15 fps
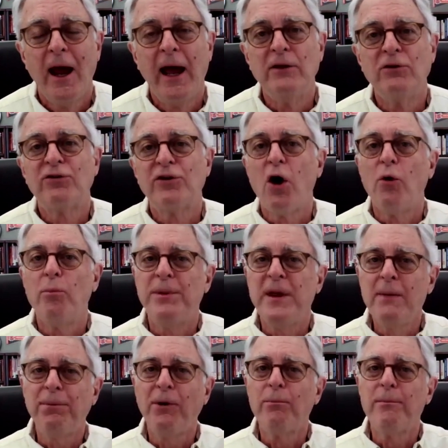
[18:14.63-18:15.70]
And so
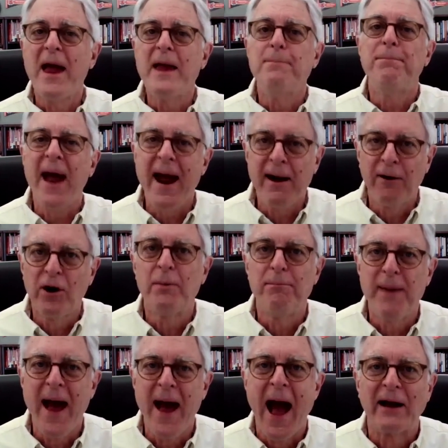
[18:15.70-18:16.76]
people may
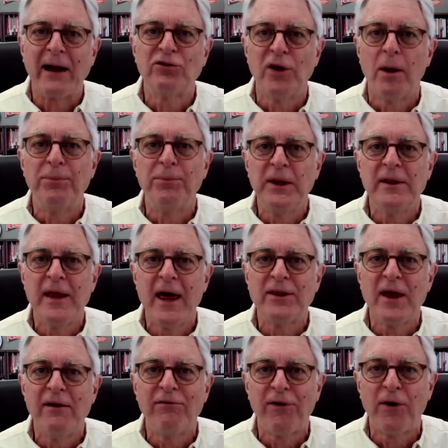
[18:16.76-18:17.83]
parrot back something that
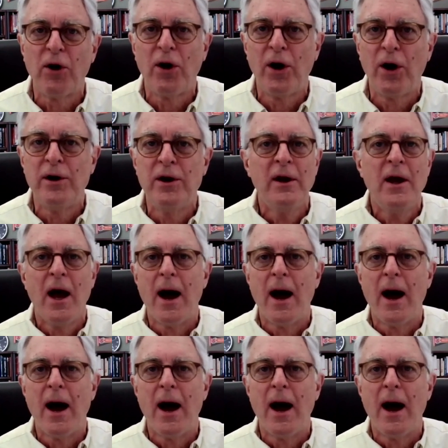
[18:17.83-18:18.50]
they've heard